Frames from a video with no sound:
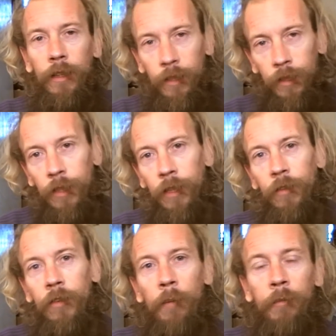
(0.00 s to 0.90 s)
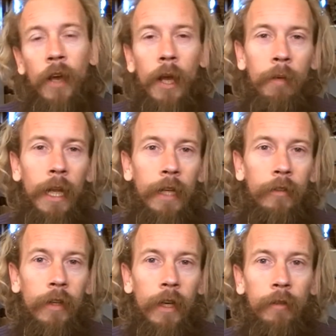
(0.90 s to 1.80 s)
And then sometime
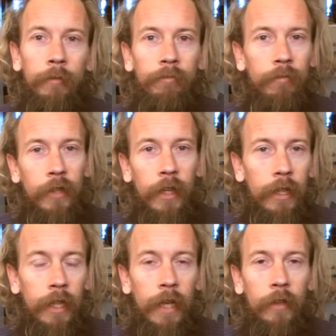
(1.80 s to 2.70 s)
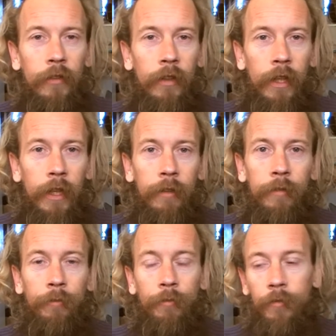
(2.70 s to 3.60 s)
later, say the next year,
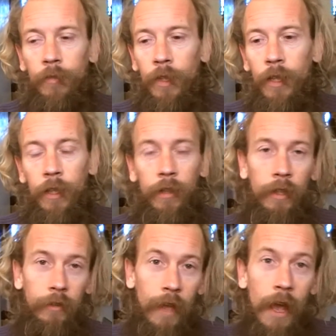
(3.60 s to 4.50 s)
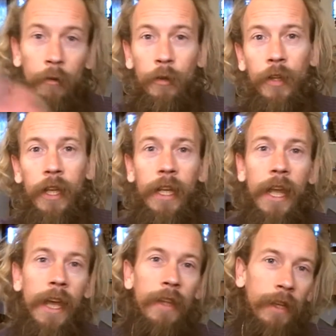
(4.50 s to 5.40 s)
they're down on their
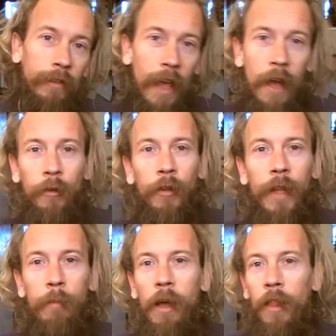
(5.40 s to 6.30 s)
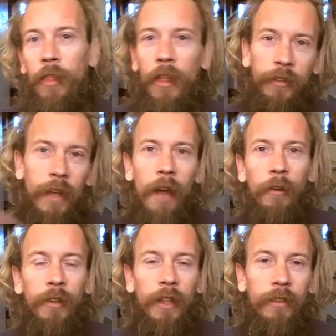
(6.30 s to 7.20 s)
year, they're down on their month, they're
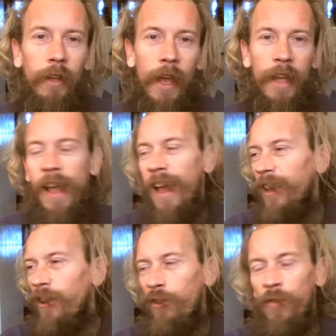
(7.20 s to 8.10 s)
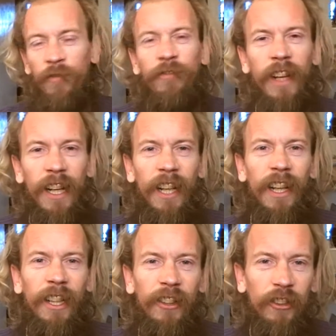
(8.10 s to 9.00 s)
down on the day, they're all feeling
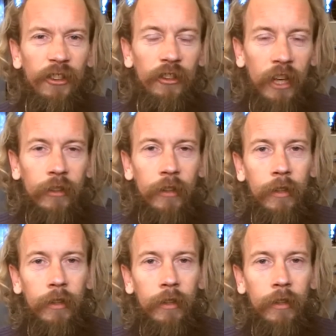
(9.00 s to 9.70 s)
like shit.